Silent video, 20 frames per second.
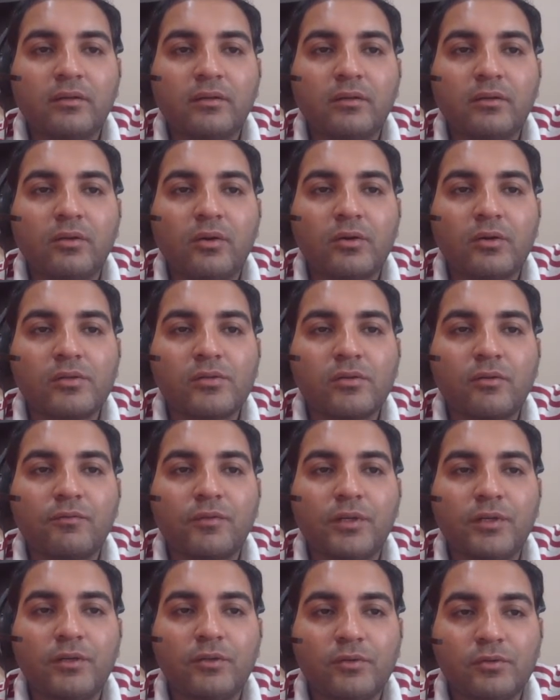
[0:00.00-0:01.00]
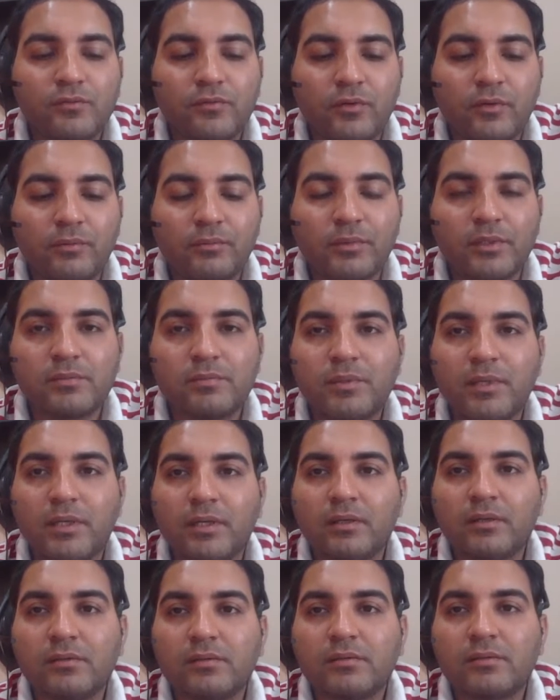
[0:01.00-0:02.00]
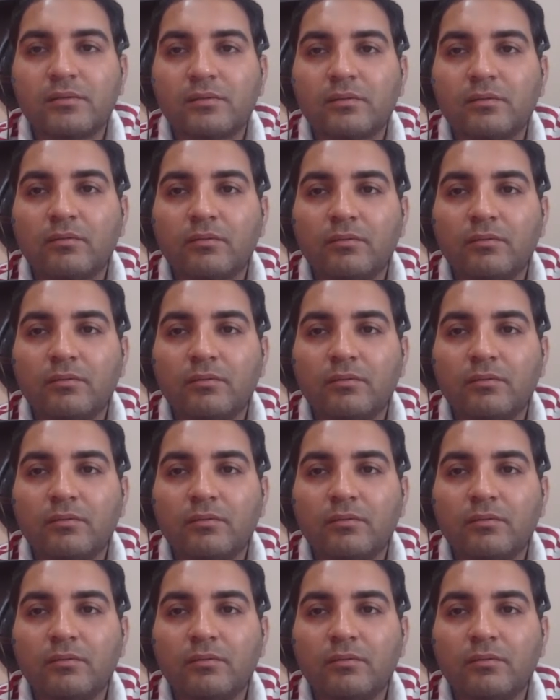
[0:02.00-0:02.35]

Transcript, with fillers: lots of videos from this playlist.